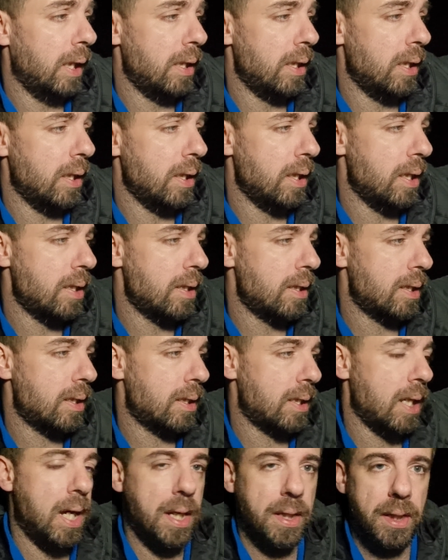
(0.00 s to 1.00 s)
you
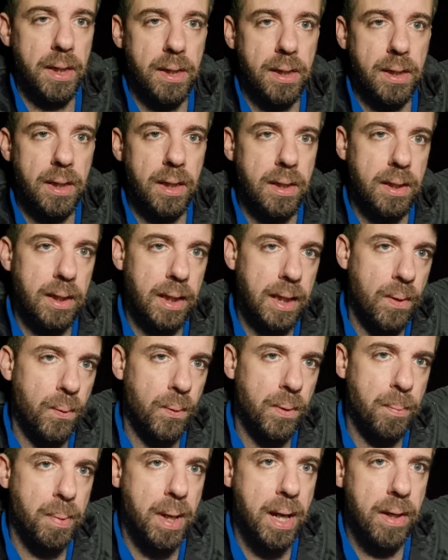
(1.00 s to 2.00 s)
see all
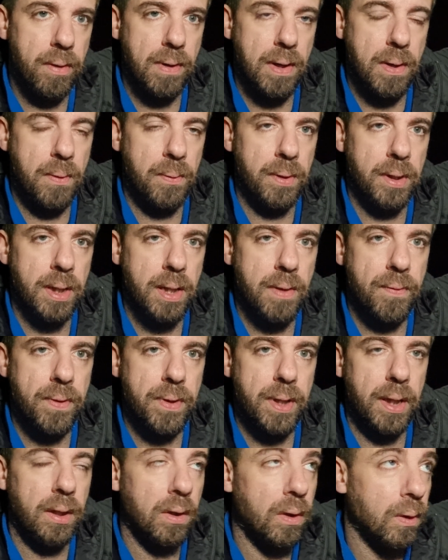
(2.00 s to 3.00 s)
the background and
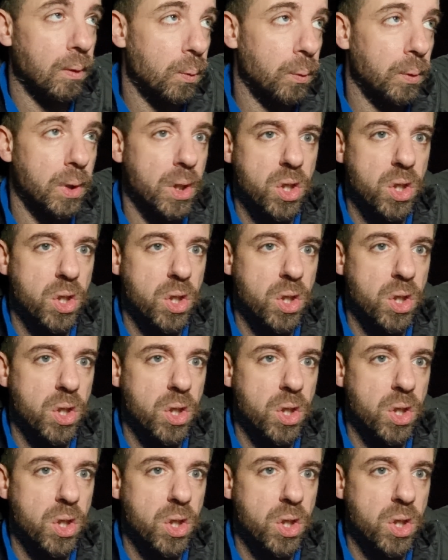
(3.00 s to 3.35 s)
everything, like all the